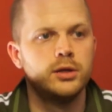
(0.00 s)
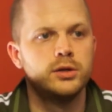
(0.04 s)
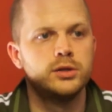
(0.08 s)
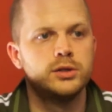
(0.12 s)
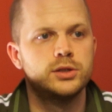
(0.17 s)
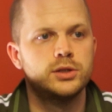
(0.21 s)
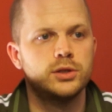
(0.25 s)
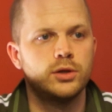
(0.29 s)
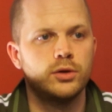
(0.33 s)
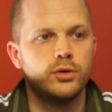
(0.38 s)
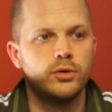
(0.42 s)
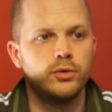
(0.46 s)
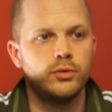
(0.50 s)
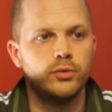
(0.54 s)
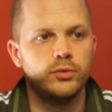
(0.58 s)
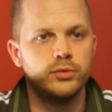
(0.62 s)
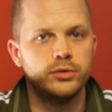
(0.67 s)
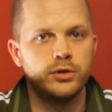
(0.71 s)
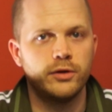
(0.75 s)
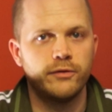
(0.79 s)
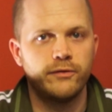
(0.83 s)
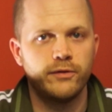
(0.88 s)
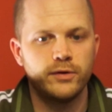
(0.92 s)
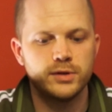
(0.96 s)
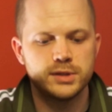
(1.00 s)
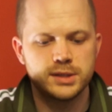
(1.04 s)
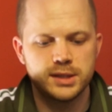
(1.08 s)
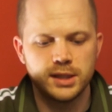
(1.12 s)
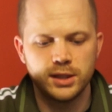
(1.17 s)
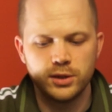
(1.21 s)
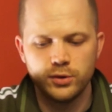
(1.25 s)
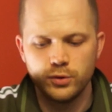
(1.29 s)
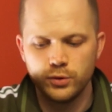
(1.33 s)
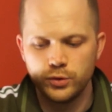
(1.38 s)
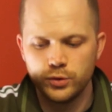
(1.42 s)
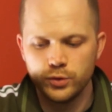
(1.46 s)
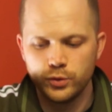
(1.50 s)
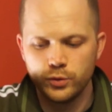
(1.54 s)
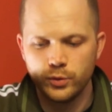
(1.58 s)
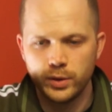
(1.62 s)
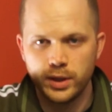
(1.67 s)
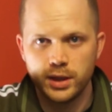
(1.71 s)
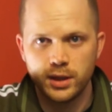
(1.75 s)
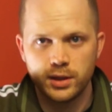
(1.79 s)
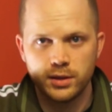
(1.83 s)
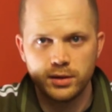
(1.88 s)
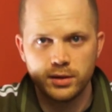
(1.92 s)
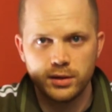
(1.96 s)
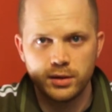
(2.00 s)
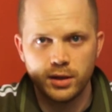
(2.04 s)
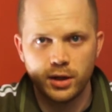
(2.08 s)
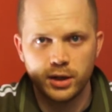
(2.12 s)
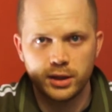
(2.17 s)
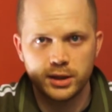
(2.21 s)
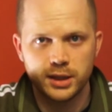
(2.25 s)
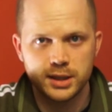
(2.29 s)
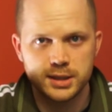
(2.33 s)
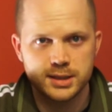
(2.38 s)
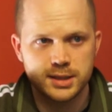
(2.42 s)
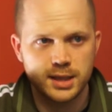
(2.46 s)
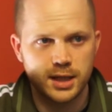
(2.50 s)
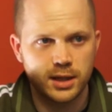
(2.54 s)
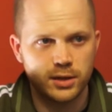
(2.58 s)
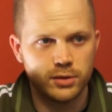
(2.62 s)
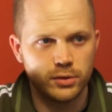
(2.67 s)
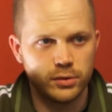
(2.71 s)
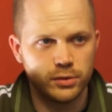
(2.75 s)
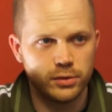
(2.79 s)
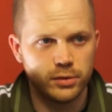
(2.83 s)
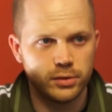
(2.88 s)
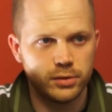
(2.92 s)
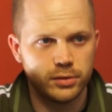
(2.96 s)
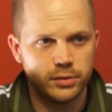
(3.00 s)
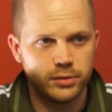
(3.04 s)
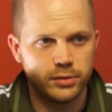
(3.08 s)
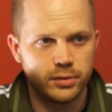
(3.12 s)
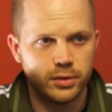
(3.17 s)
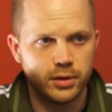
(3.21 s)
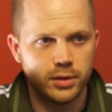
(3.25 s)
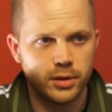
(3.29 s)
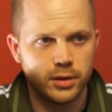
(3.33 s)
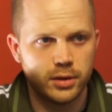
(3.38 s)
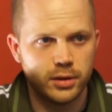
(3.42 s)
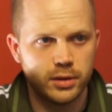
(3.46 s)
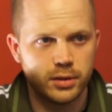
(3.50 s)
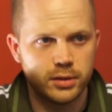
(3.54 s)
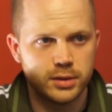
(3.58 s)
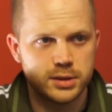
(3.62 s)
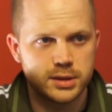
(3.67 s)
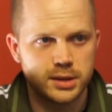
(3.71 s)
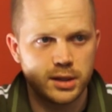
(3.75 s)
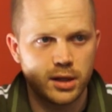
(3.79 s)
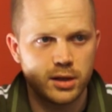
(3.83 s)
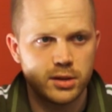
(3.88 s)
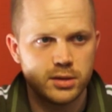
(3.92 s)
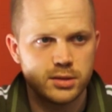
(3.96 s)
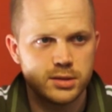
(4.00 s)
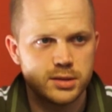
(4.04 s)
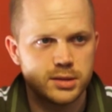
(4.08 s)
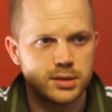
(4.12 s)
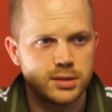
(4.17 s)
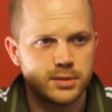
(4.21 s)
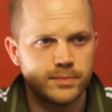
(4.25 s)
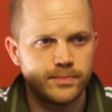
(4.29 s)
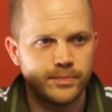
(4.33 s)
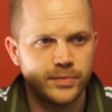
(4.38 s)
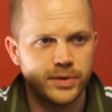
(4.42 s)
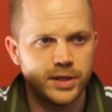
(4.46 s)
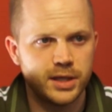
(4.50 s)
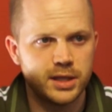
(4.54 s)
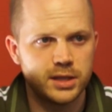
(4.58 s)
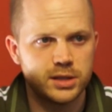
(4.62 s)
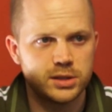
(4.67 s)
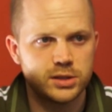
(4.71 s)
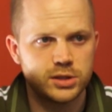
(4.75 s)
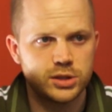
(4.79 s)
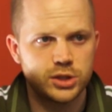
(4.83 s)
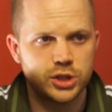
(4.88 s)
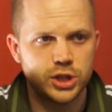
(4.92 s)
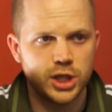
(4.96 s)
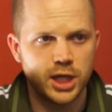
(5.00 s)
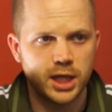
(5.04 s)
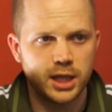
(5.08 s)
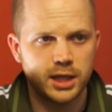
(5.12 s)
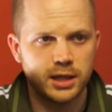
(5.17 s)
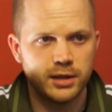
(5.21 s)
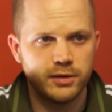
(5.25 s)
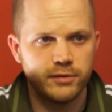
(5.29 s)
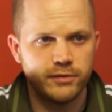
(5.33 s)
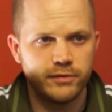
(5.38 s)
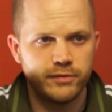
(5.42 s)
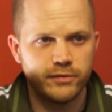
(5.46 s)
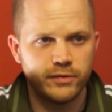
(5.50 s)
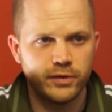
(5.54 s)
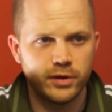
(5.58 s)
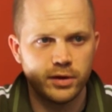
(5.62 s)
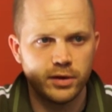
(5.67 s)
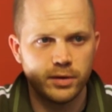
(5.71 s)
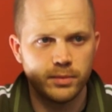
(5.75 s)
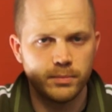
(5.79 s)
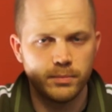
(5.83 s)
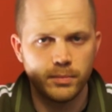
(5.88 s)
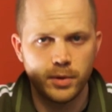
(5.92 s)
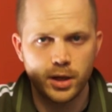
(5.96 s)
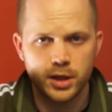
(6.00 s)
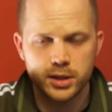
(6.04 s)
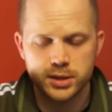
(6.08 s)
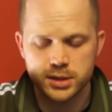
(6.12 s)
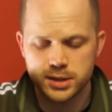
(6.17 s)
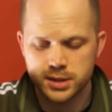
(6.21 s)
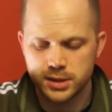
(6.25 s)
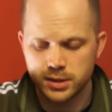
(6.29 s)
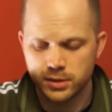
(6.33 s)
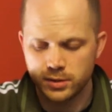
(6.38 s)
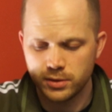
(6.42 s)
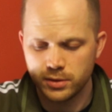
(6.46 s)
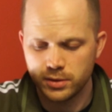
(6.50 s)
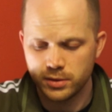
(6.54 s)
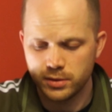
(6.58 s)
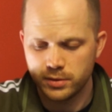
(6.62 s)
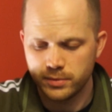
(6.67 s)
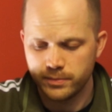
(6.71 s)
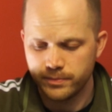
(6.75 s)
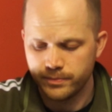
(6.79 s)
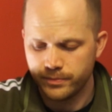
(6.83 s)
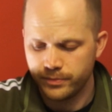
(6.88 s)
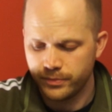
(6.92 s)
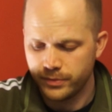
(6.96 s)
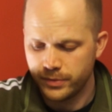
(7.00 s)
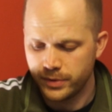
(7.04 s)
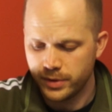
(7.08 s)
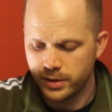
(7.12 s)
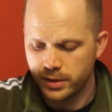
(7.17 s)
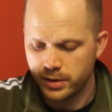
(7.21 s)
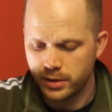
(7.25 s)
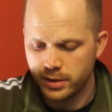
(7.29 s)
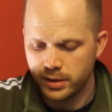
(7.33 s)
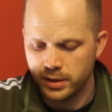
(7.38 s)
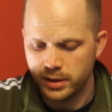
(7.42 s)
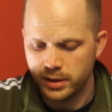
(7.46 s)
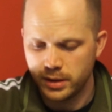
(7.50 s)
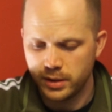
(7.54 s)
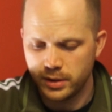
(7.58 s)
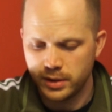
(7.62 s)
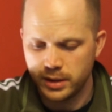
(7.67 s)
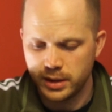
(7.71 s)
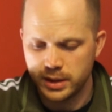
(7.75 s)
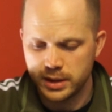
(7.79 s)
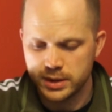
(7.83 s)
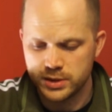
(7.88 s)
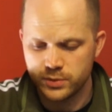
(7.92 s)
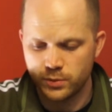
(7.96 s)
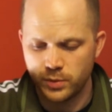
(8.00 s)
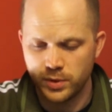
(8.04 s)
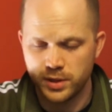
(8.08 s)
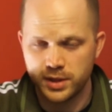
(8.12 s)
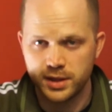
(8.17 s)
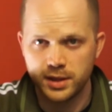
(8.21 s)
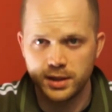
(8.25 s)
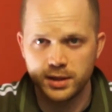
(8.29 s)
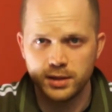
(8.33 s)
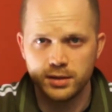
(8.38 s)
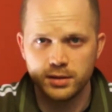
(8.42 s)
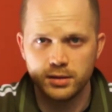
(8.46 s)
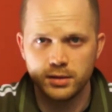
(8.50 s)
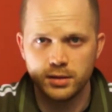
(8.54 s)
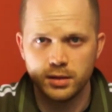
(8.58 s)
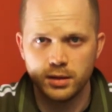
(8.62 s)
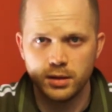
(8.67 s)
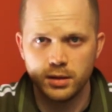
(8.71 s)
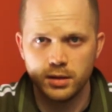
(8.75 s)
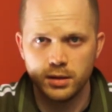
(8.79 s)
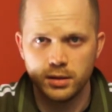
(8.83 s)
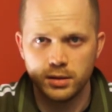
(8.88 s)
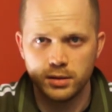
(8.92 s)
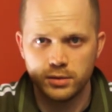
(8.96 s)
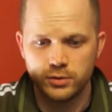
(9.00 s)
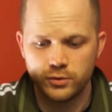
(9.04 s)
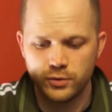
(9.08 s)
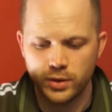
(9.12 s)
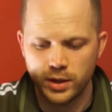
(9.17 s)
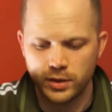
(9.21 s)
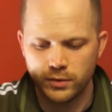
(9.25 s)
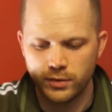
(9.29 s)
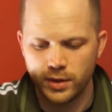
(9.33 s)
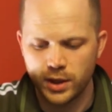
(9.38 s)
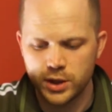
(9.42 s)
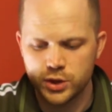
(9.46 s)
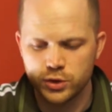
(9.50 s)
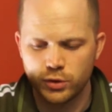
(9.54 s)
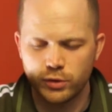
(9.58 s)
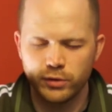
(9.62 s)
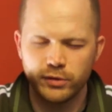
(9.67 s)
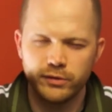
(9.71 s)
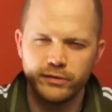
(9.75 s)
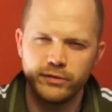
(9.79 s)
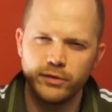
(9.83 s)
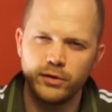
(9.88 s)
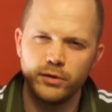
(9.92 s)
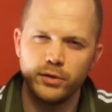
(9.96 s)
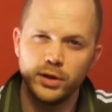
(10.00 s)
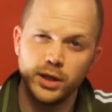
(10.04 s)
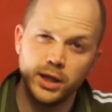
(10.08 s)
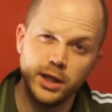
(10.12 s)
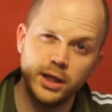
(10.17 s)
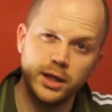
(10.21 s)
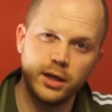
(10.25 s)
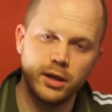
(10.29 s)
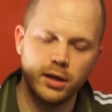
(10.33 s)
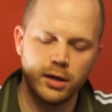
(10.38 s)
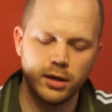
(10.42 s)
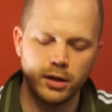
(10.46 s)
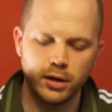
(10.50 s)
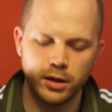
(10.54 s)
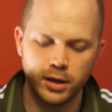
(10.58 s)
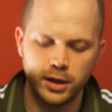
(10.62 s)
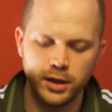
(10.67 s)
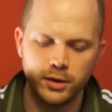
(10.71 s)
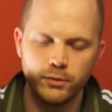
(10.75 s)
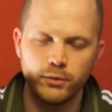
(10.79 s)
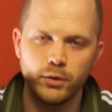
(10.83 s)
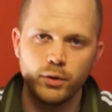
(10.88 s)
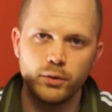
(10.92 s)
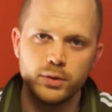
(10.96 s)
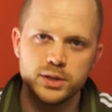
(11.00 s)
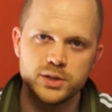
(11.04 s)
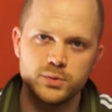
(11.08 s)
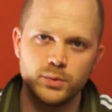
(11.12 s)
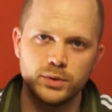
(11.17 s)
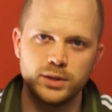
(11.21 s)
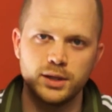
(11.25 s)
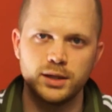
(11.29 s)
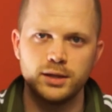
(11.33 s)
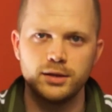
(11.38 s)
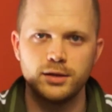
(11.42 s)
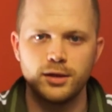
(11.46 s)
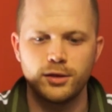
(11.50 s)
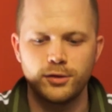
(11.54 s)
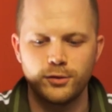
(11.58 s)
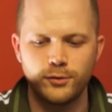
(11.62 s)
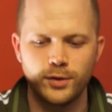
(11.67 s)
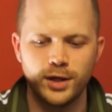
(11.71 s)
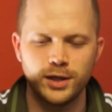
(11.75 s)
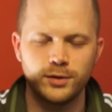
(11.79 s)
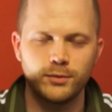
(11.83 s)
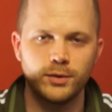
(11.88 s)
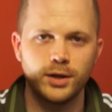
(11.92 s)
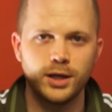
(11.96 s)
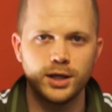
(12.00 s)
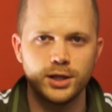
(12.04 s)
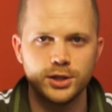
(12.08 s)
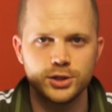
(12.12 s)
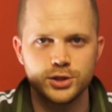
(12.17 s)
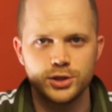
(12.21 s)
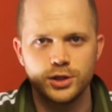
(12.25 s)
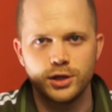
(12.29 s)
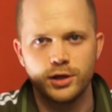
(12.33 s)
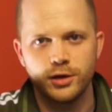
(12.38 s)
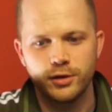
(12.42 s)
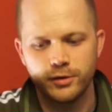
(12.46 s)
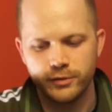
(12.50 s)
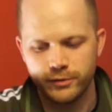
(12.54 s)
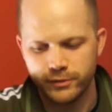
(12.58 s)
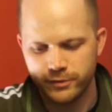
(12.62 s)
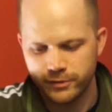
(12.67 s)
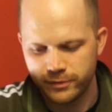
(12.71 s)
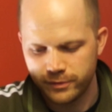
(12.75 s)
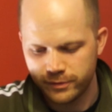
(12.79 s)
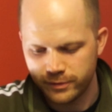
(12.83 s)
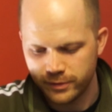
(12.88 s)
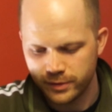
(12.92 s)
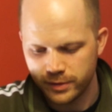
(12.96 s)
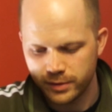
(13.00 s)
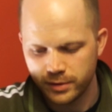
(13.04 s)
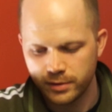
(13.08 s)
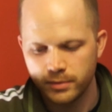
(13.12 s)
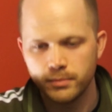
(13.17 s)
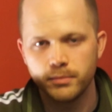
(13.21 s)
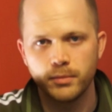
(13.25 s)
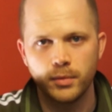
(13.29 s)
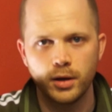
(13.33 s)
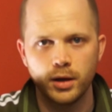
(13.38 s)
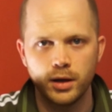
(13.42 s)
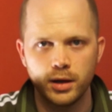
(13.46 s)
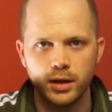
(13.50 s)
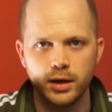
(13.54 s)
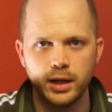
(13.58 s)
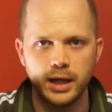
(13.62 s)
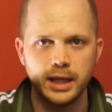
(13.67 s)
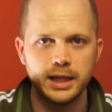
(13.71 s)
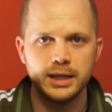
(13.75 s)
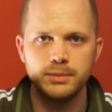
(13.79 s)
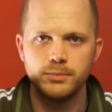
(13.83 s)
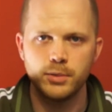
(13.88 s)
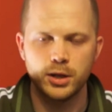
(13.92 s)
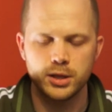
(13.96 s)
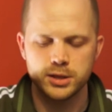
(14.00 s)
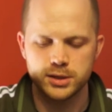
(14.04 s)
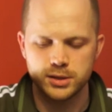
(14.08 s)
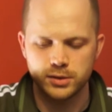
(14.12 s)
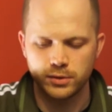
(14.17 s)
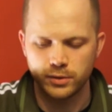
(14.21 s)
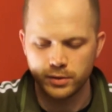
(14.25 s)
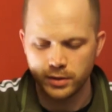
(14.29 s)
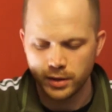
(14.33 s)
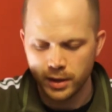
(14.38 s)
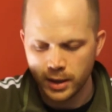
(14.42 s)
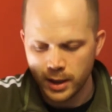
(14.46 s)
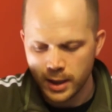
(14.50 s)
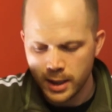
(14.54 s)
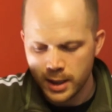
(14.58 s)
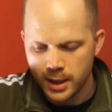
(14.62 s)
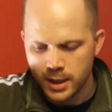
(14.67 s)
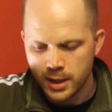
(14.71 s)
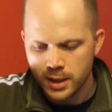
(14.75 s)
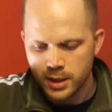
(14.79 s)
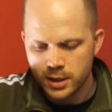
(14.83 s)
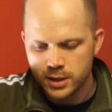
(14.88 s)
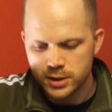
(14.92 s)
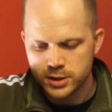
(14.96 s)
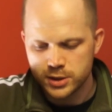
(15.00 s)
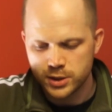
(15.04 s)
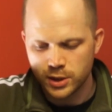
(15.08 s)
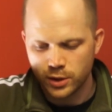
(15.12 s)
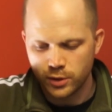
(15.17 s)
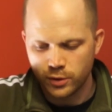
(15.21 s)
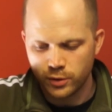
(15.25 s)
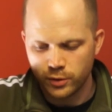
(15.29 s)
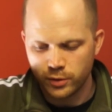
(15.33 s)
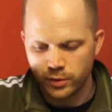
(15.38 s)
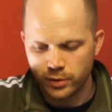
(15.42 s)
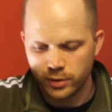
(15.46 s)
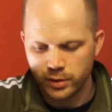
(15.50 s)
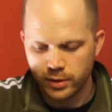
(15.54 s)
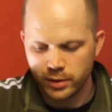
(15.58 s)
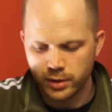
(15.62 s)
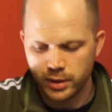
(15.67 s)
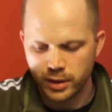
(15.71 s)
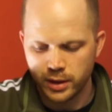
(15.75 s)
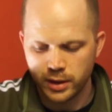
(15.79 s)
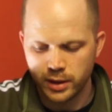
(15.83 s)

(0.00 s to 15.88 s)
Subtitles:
So the first thing you do when a darkness cycle starts is check if a monster is within threat range or if a hero is within the threat range of any monster. So